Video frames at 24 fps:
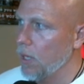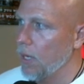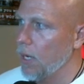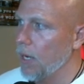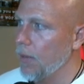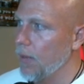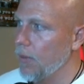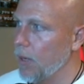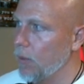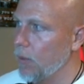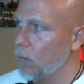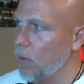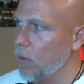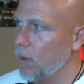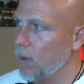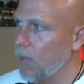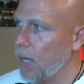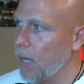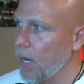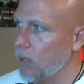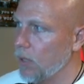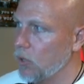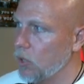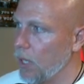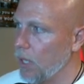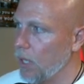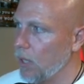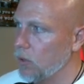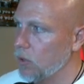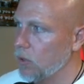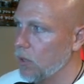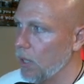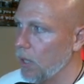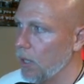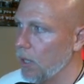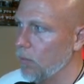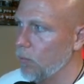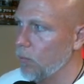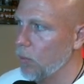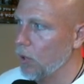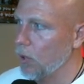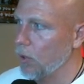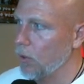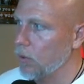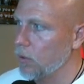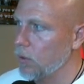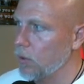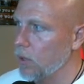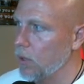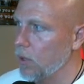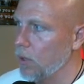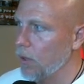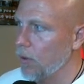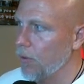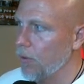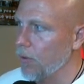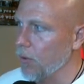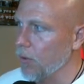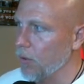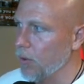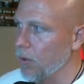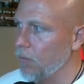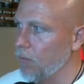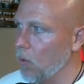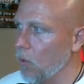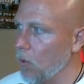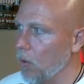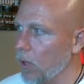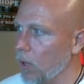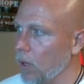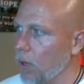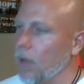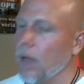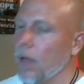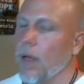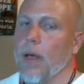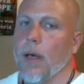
And then with that change line produced 34.